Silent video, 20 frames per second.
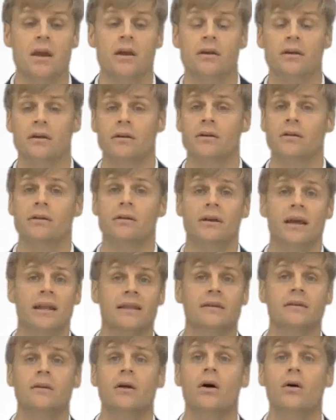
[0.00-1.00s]
You're going to look at
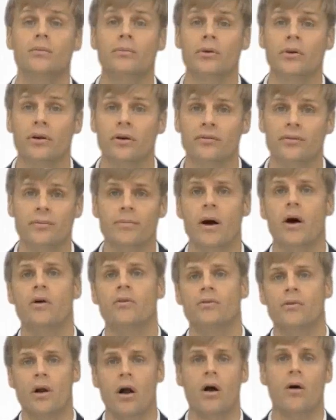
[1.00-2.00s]
the number of them
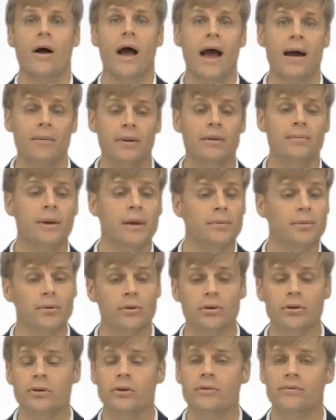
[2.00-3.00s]
overall. How many people
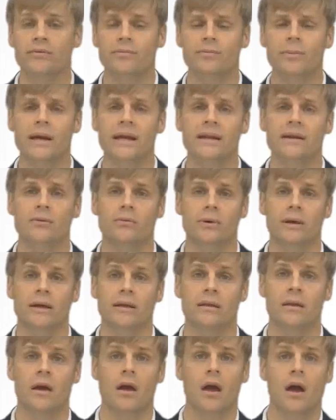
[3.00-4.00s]
are you competing
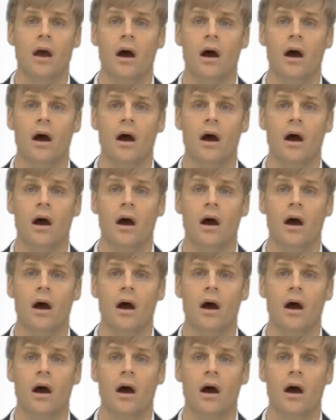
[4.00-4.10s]
with?